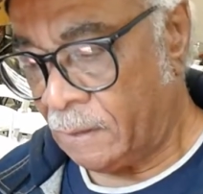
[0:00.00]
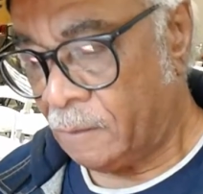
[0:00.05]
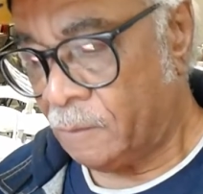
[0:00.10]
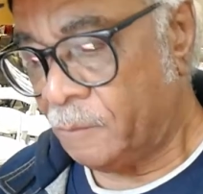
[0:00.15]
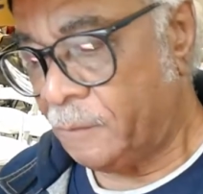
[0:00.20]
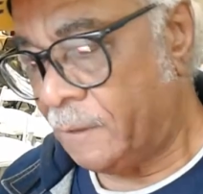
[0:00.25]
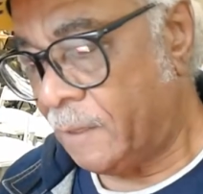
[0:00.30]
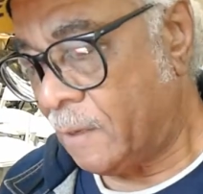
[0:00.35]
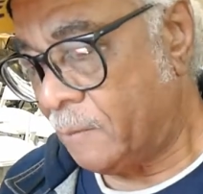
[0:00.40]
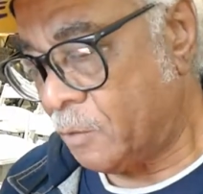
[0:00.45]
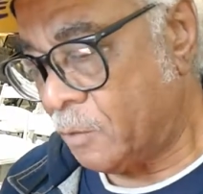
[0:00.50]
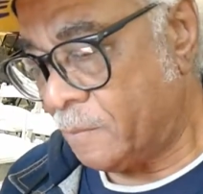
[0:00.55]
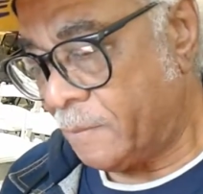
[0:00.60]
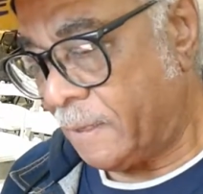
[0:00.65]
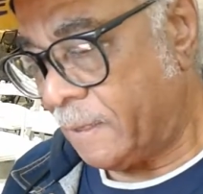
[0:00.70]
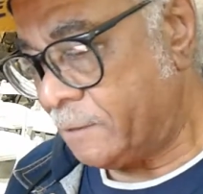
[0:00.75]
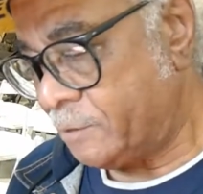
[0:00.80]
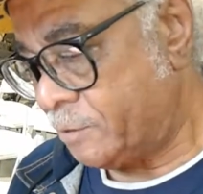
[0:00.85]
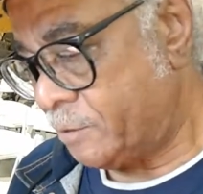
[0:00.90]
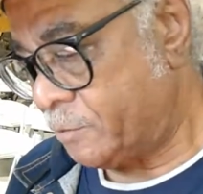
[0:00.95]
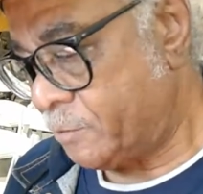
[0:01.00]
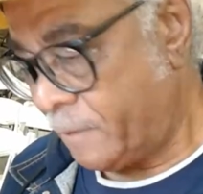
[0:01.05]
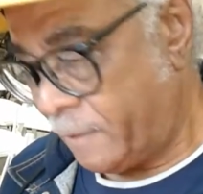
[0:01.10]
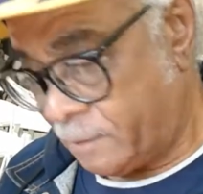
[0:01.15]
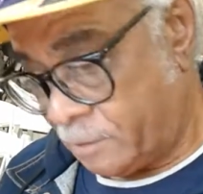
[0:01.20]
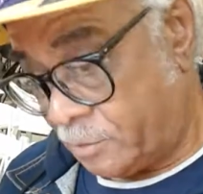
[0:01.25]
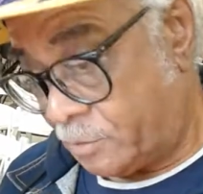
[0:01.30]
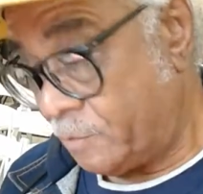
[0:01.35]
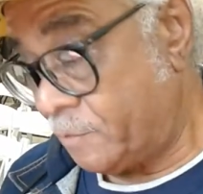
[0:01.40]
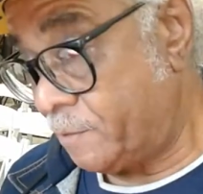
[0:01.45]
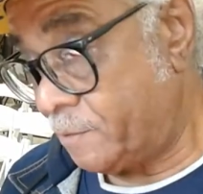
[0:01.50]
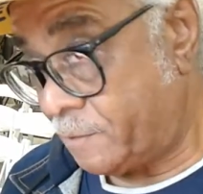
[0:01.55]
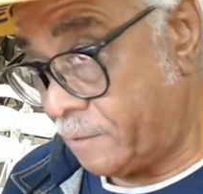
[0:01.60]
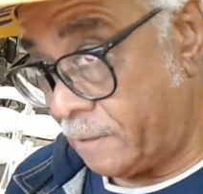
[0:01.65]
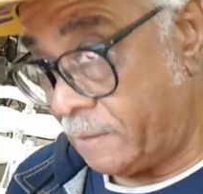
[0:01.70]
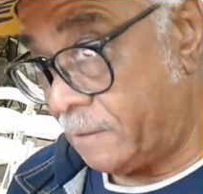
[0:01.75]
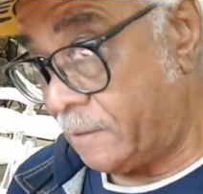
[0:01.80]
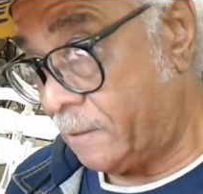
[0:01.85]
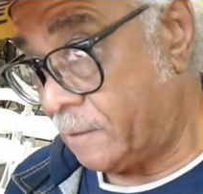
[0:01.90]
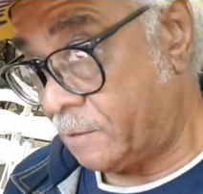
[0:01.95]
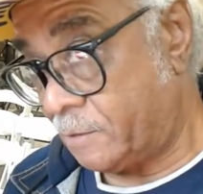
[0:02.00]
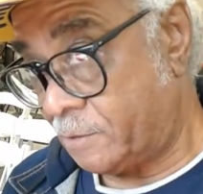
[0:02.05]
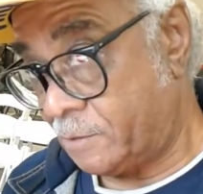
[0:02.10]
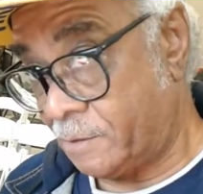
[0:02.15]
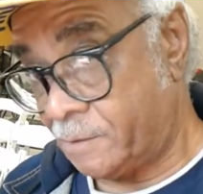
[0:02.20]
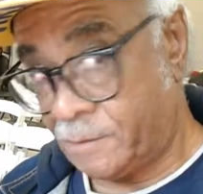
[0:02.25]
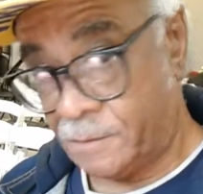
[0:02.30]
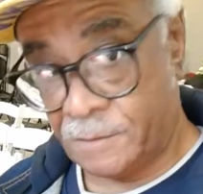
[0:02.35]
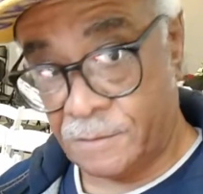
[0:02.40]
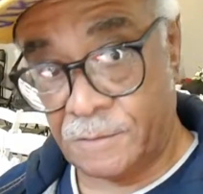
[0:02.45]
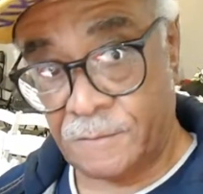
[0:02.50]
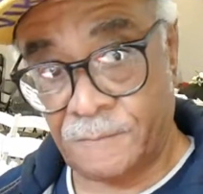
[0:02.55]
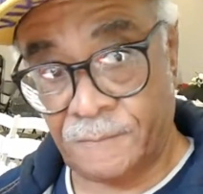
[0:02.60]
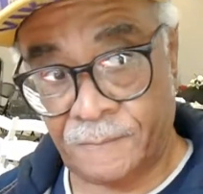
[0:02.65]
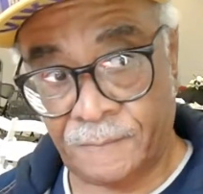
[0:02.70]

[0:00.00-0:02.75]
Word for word: we got one black judge. We had to sue the State to get the judges.